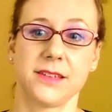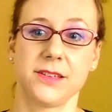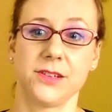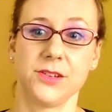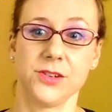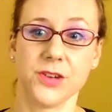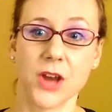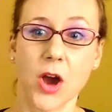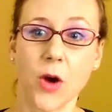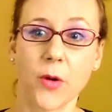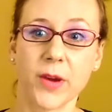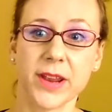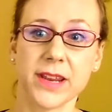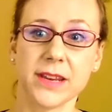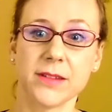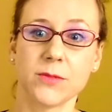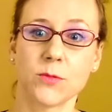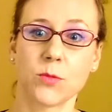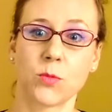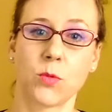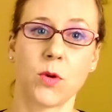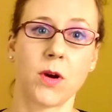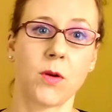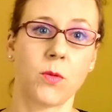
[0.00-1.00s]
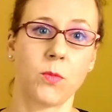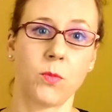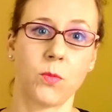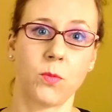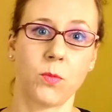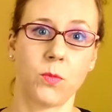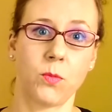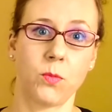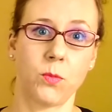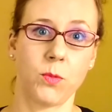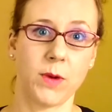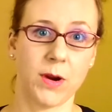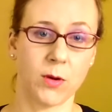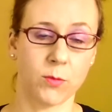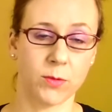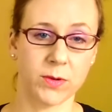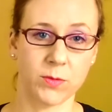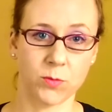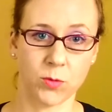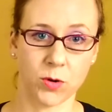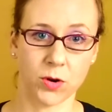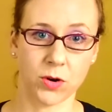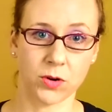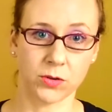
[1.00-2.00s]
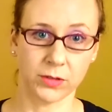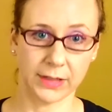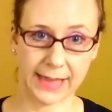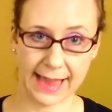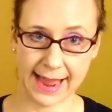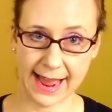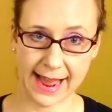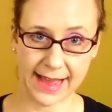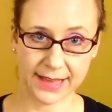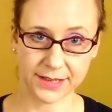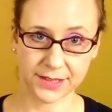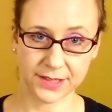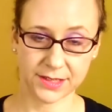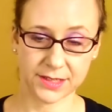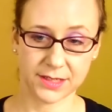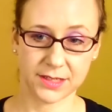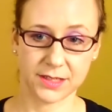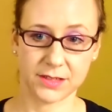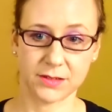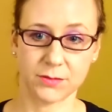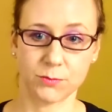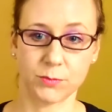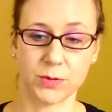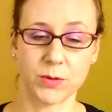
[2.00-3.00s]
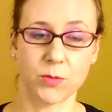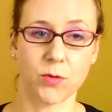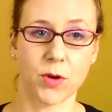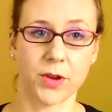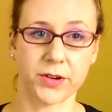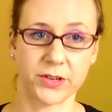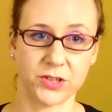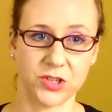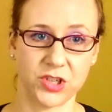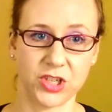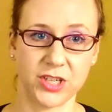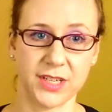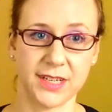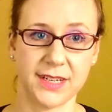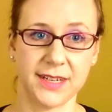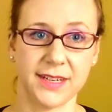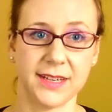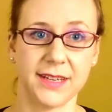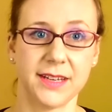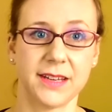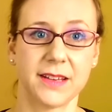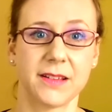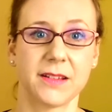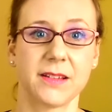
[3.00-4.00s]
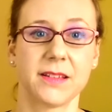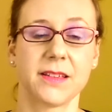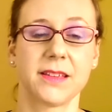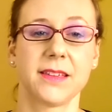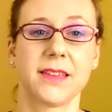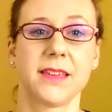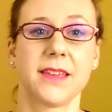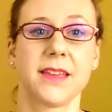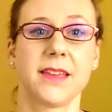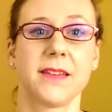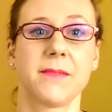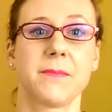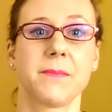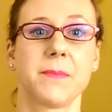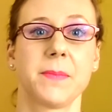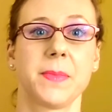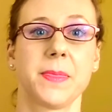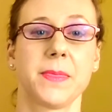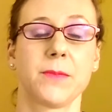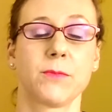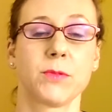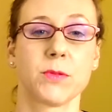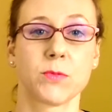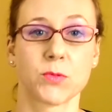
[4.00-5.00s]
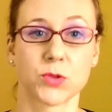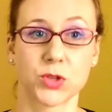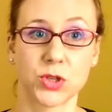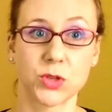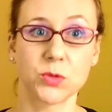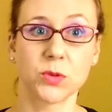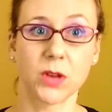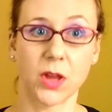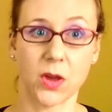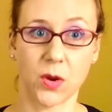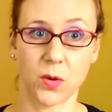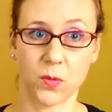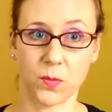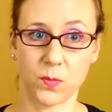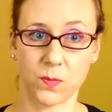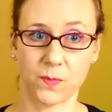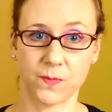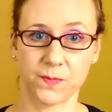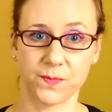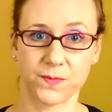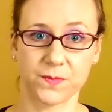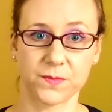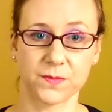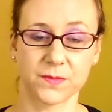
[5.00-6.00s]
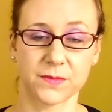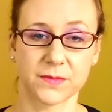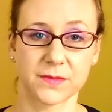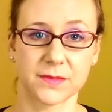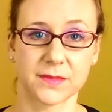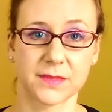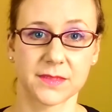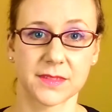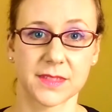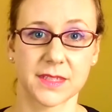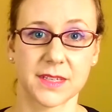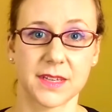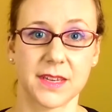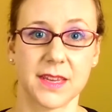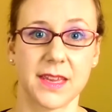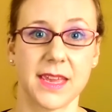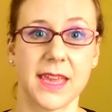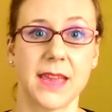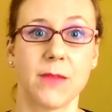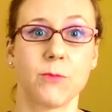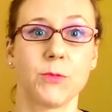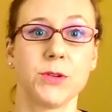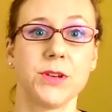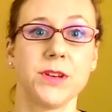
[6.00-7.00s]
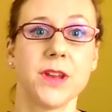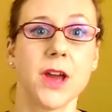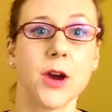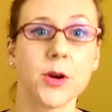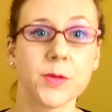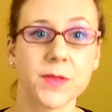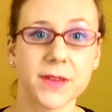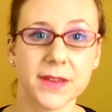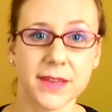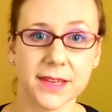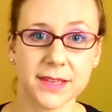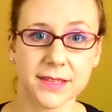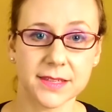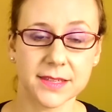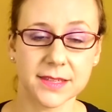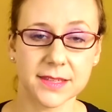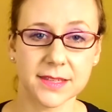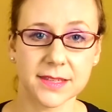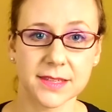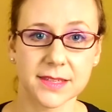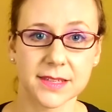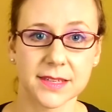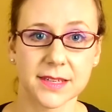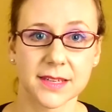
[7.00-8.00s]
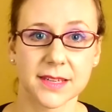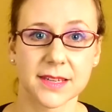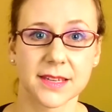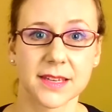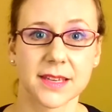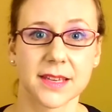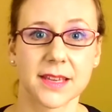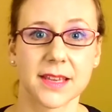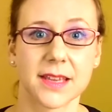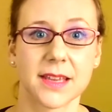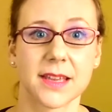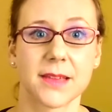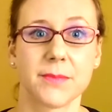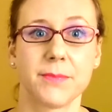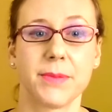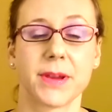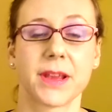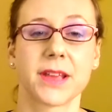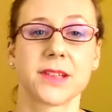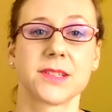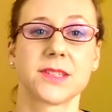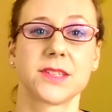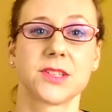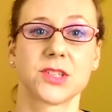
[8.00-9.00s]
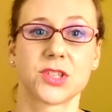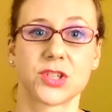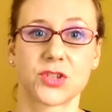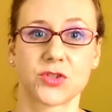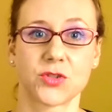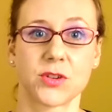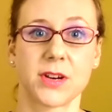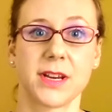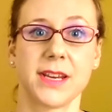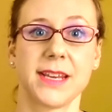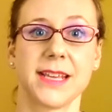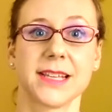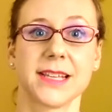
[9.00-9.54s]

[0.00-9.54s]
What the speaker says: Knowing where we were last, we were on a G, we were too low. And we know this because the string